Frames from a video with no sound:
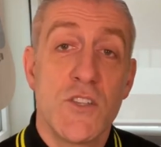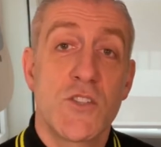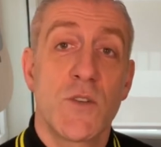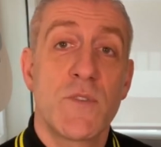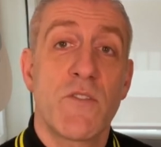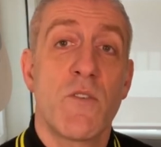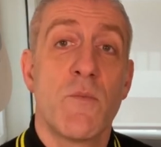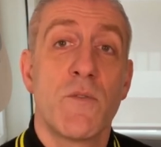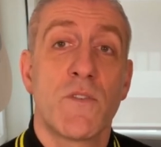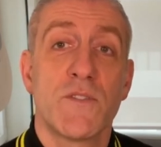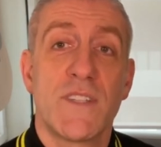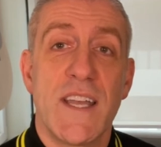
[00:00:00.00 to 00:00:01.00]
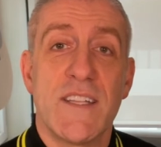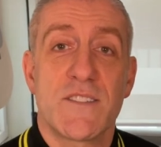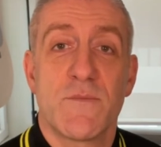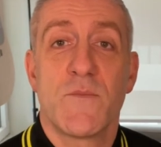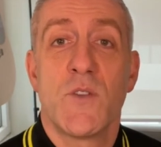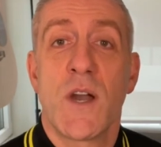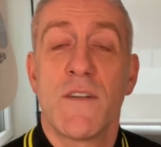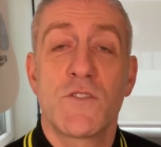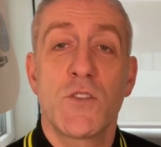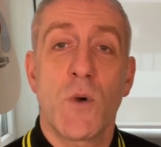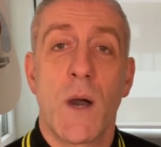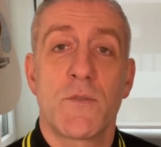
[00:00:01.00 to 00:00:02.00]
Subject removal date. You have
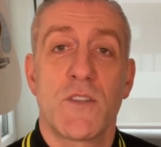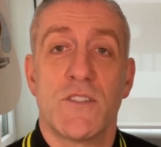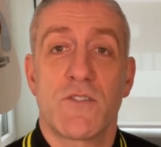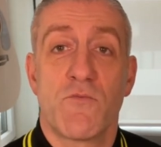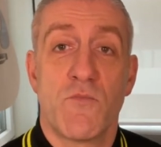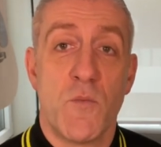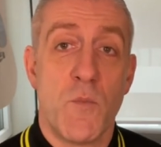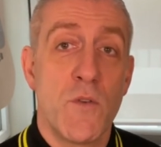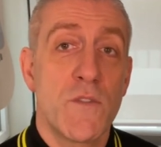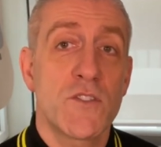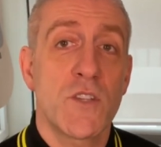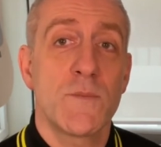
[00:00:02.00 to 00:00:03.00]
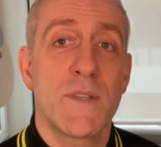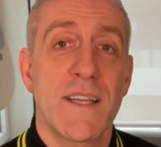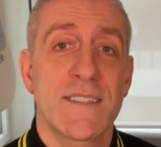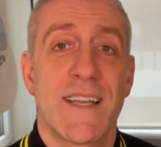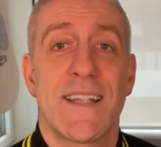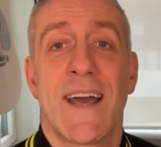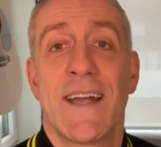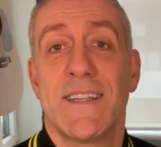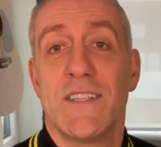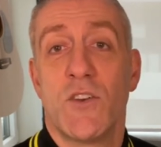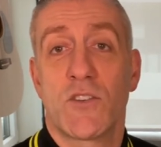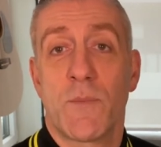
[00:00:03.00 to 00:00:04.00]
two options, remove the subject and hand
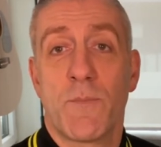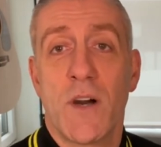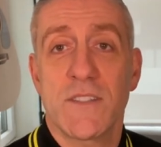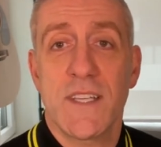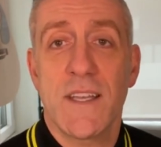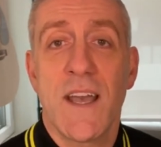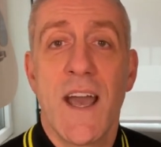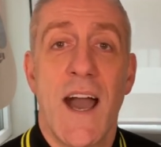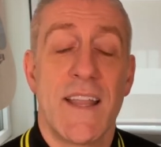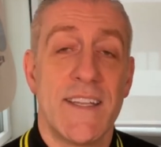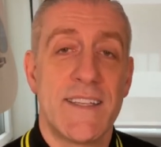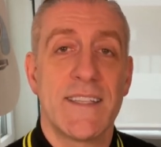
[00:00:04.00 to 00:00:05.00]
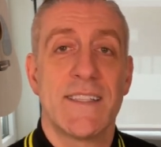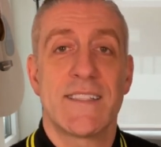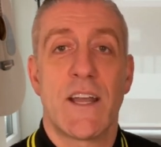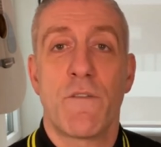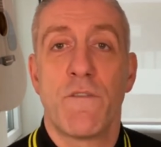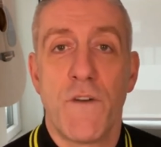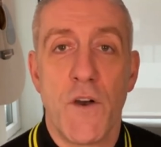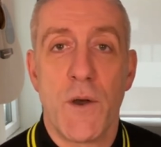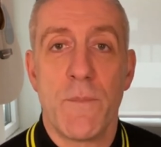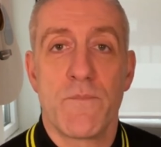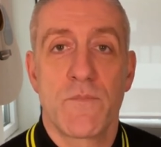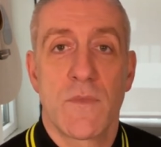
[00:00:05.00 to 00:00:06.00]
in your deposit and the deal is now
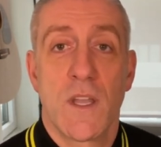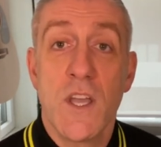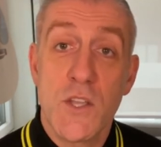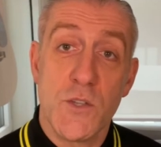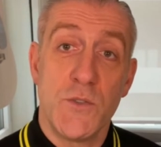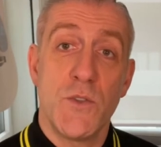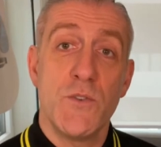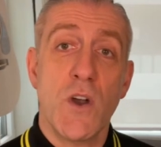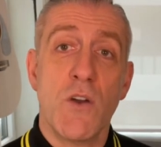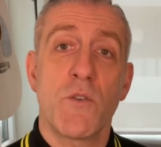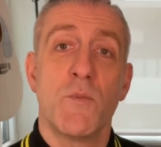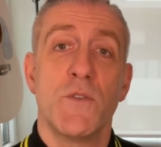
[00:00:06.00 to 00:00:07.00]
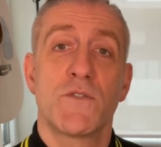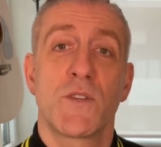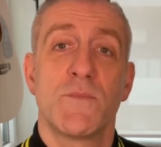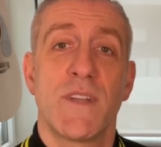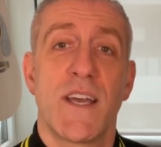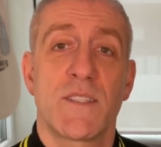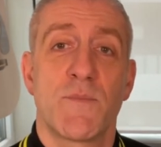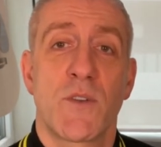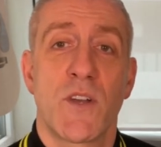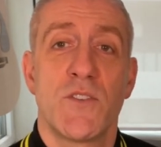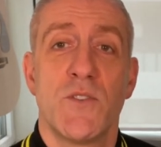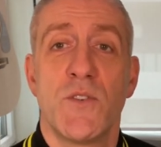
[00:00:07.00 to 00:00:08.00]
firm. You do not remove subjects
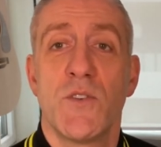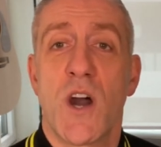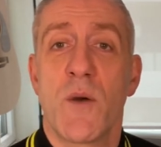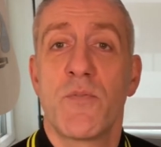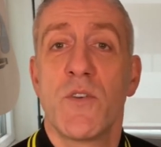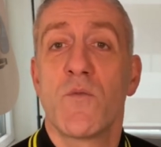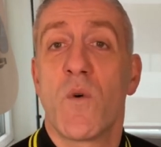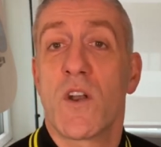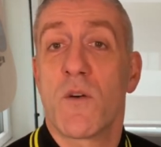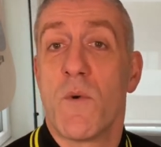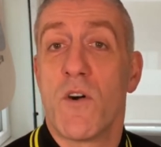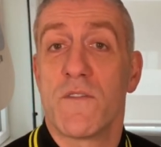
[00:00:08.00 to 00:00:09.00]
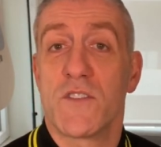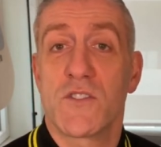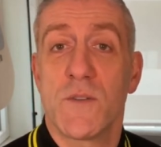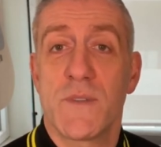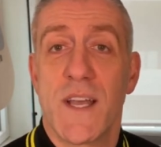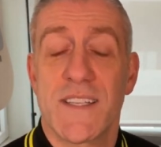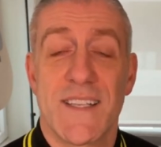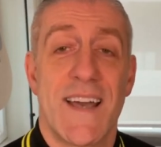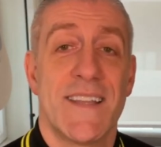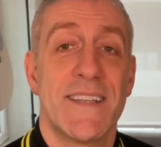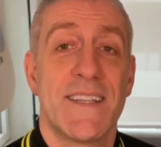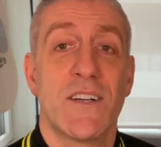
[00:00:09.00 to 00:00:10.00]
because you do not approve one or more of the subjects
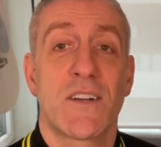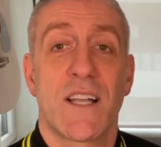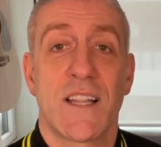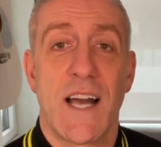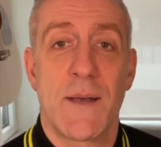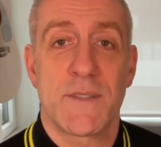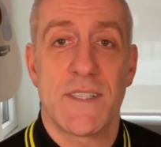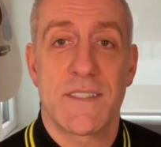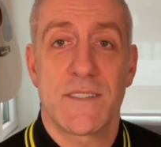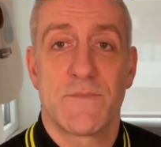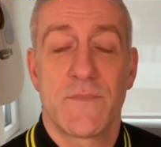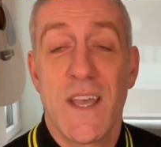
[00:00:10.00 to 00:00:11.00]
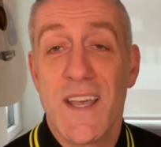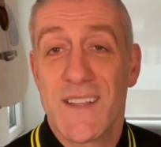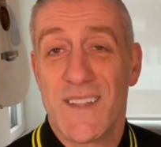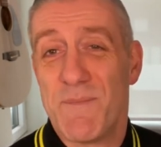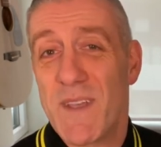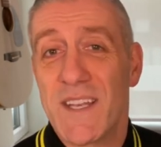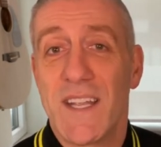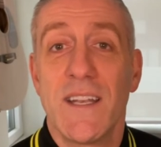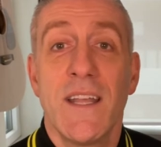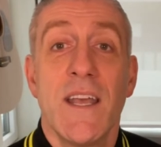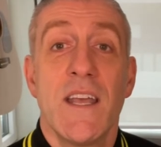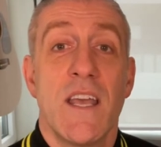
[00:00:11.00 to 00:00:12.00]
and the deal collapses.
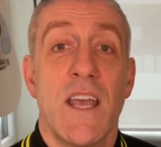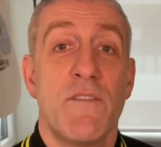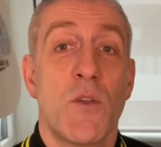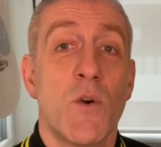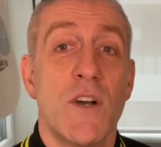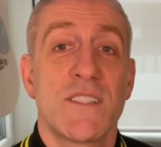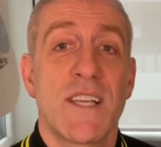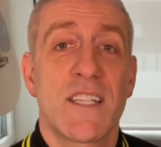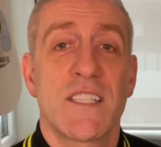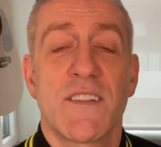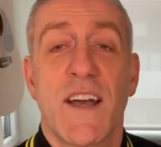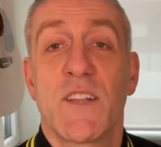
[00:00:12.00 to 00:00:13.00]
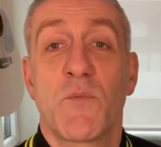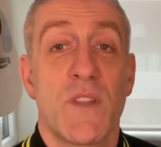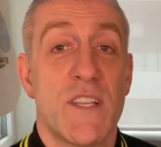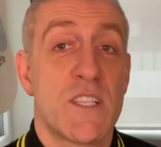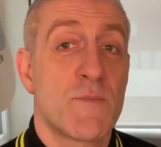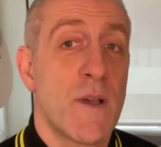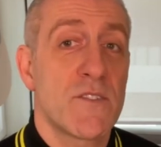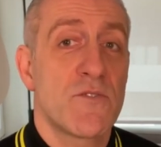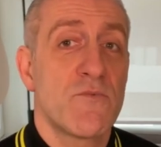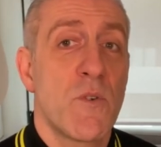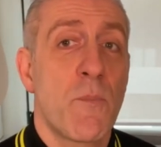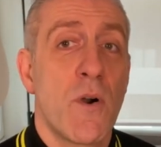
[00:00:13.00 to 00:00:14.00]
Meaning, if you weren't satisfied with the
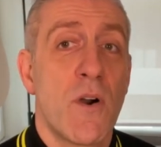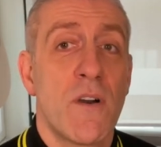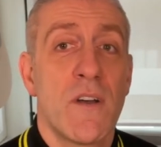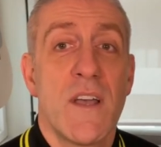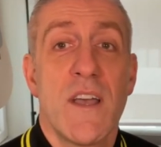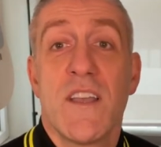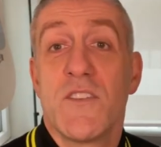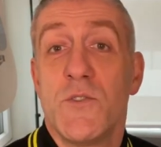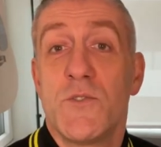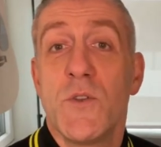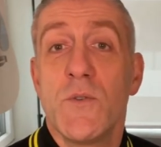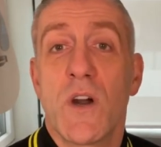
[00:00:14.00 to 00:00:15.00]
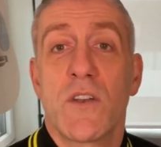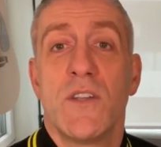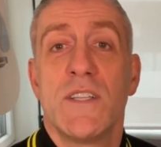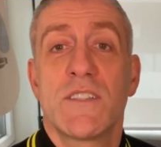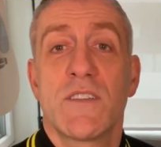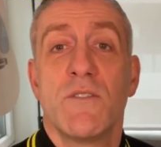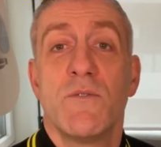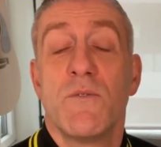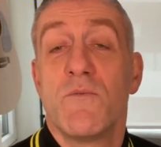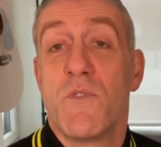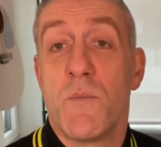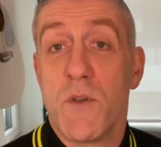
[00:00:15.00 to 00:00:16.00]
inspection report, you do not need to
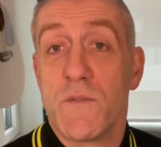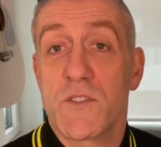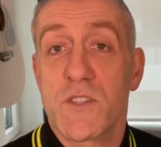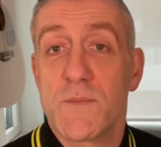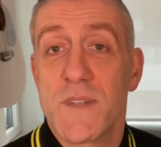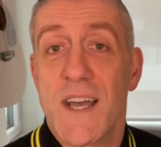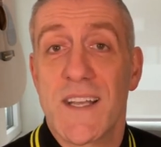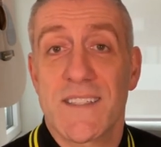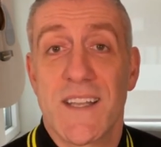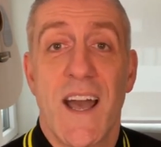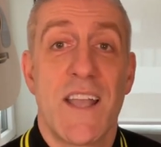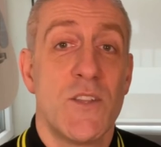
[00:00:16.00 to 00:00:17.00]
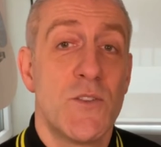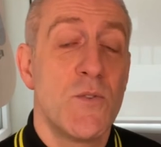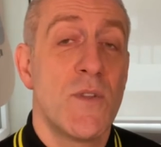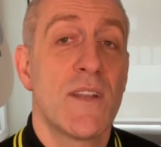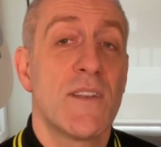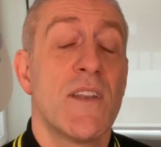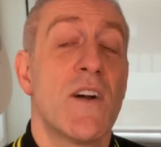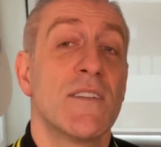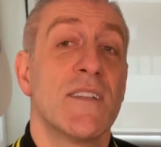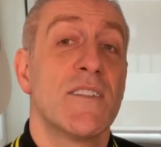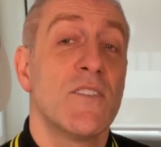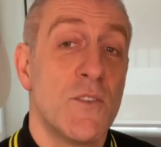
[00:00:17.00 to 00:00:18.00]
remove the subject and you do
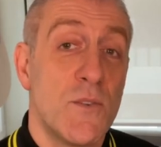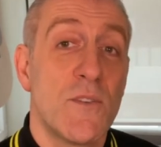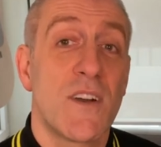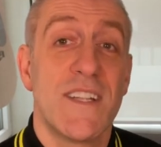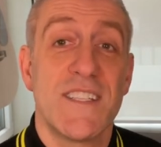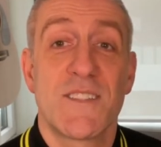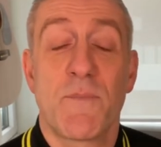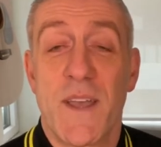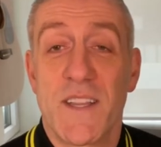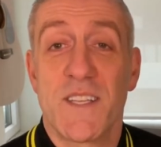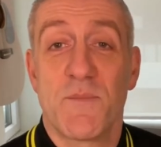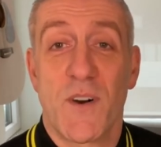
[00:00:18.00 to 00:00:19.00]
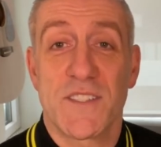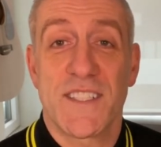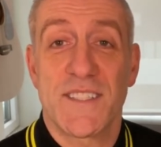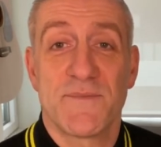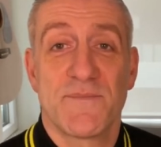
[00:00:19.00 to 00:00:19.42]
not, you do not need to pay the deposit.